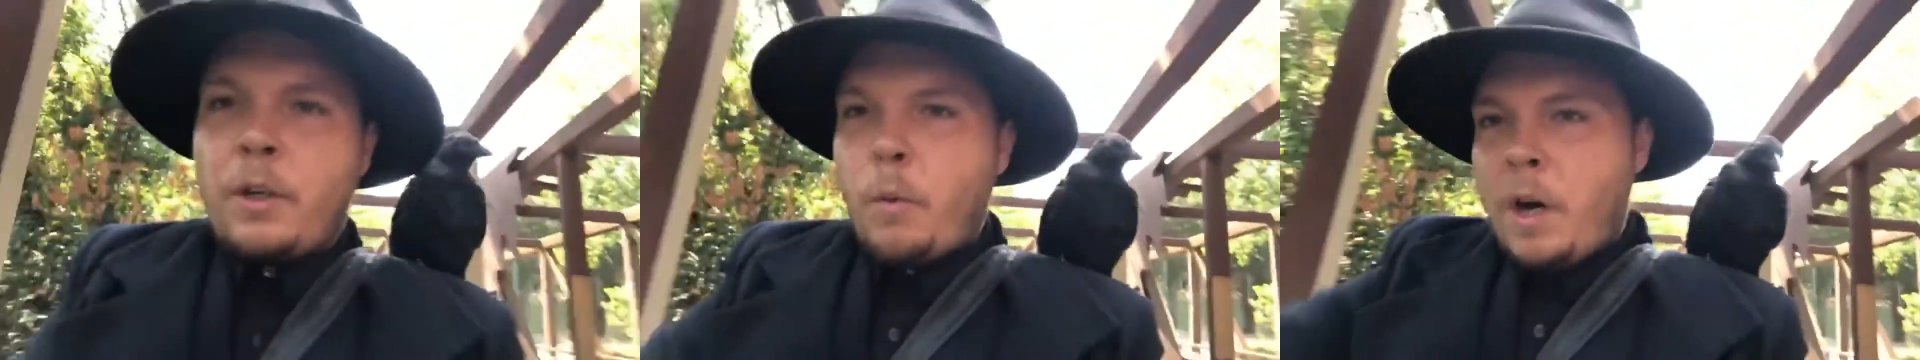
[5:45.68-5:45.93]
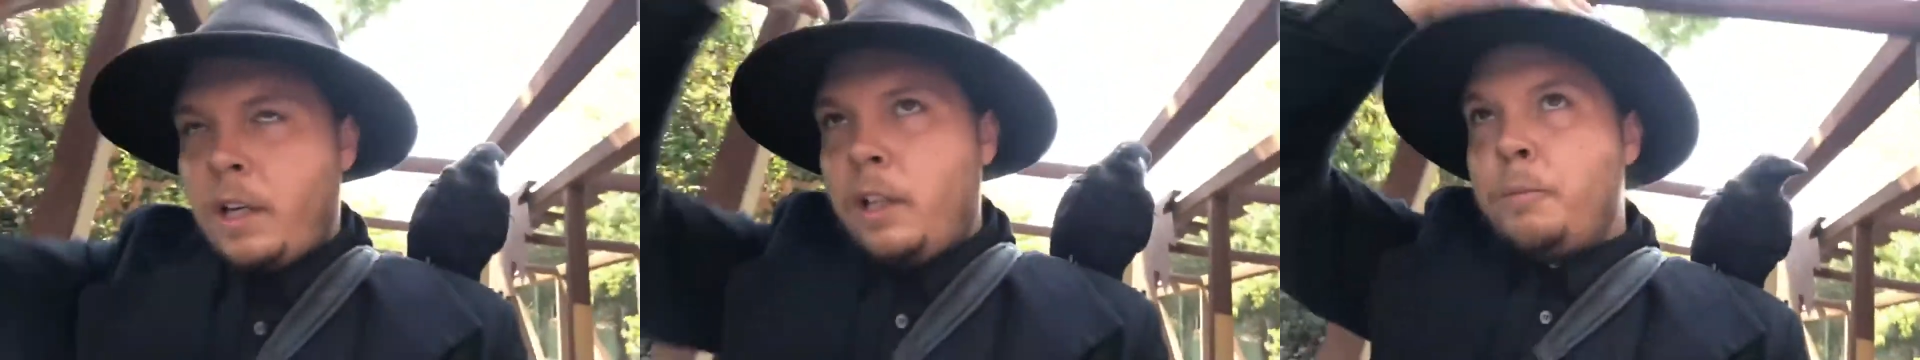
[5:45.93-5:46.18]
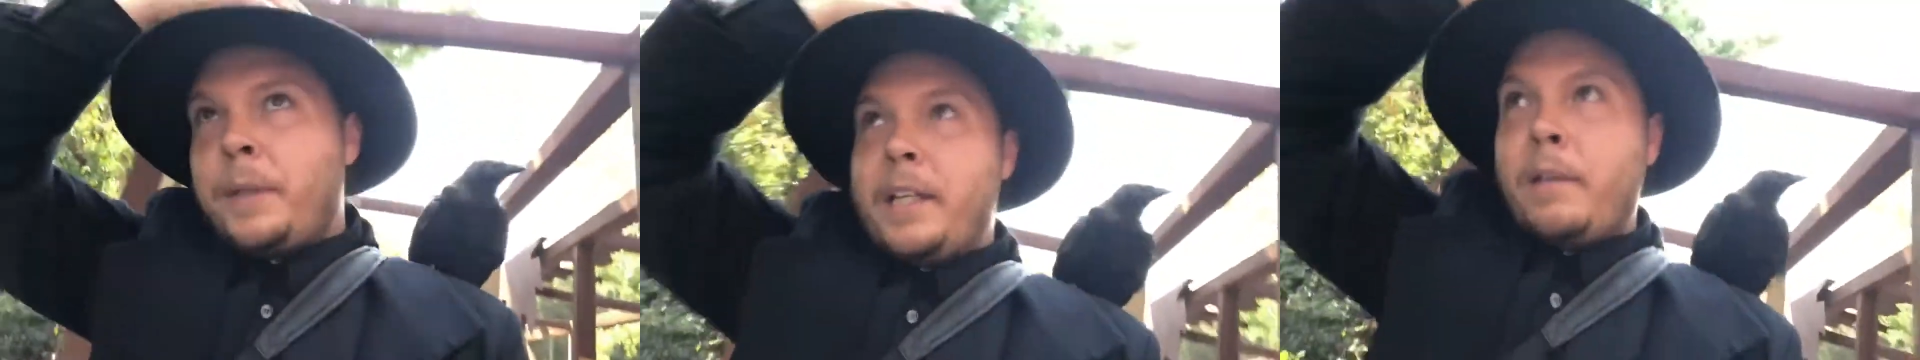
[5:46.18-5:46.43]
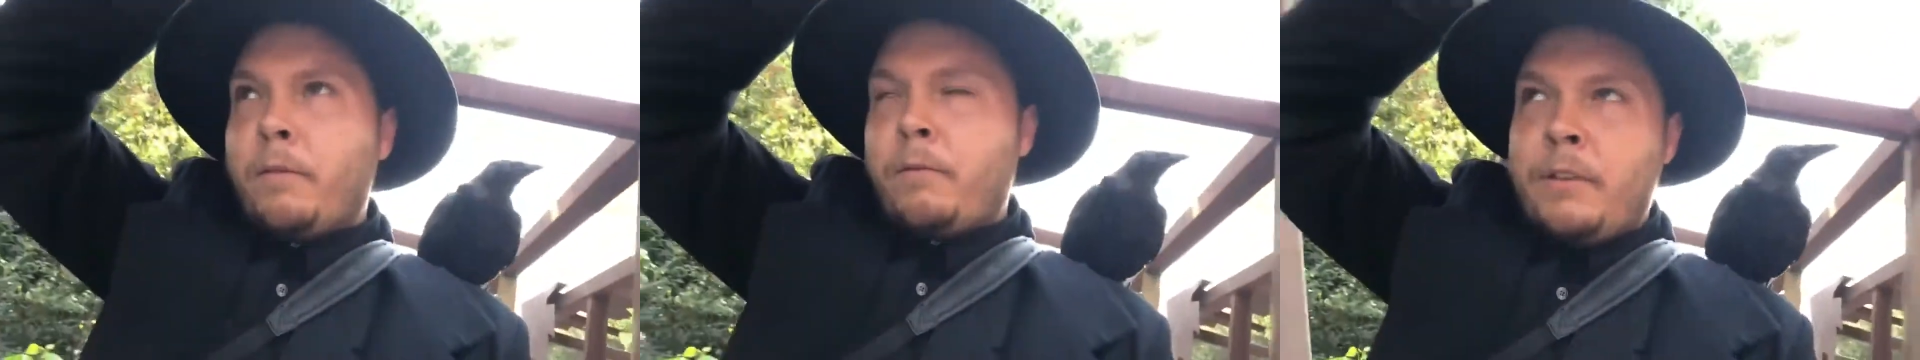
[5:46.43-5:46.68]

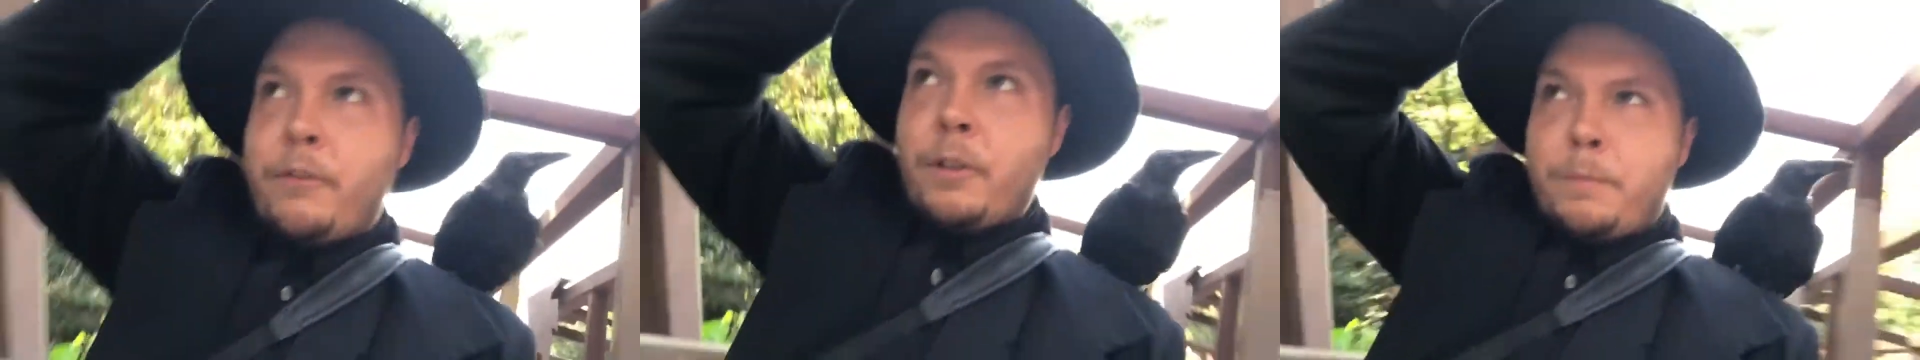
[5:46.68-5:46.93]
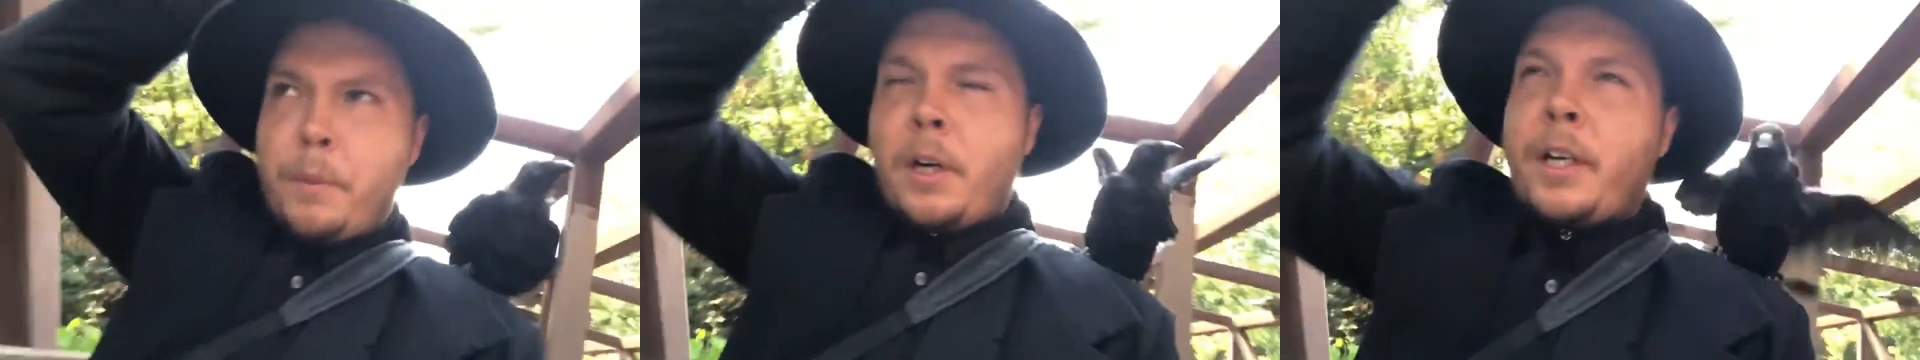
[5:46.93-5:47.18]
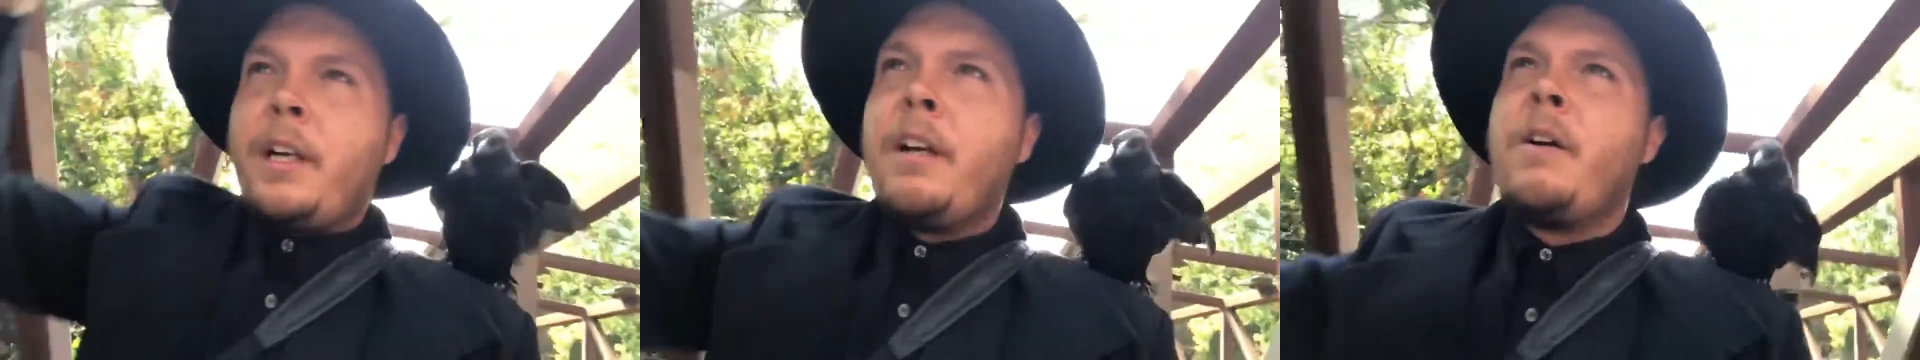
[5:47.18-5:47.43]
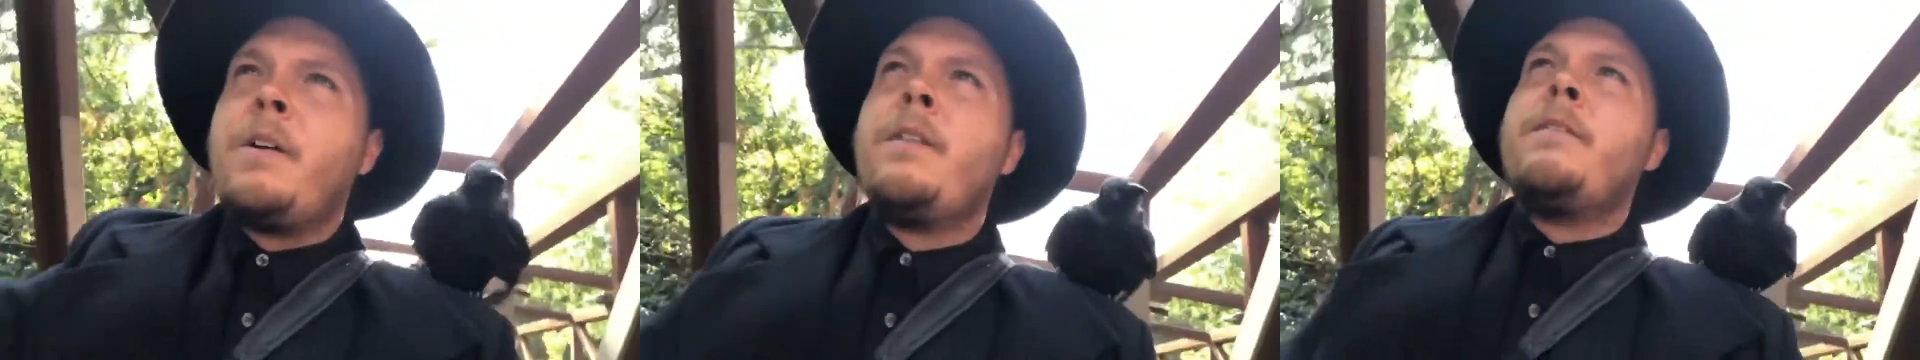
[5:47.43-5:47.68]
Guadalupe River Park and
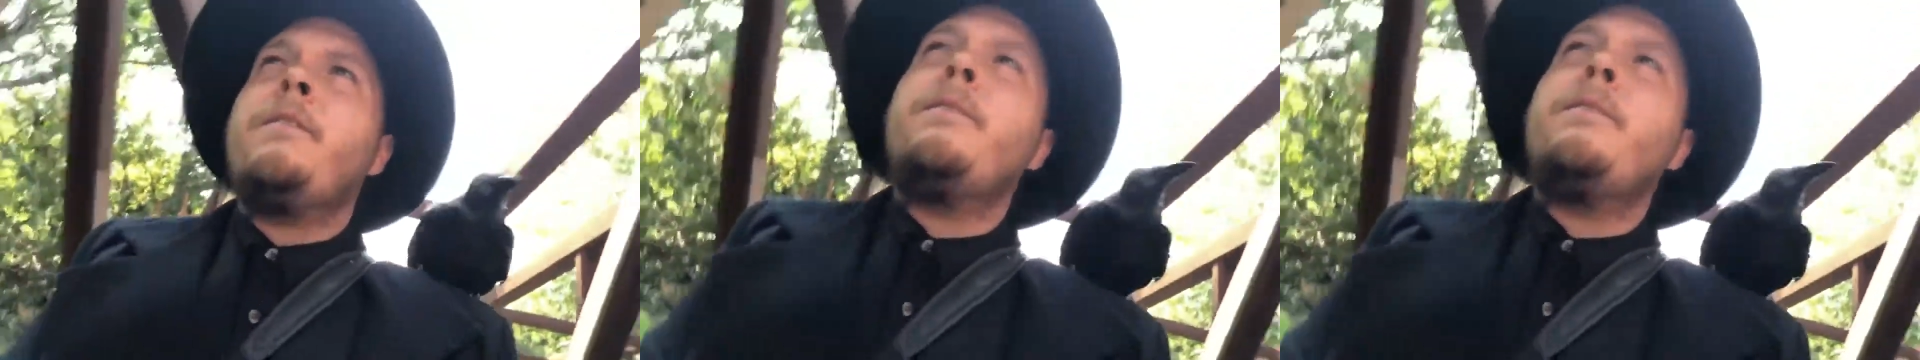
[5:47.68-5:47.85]
Garden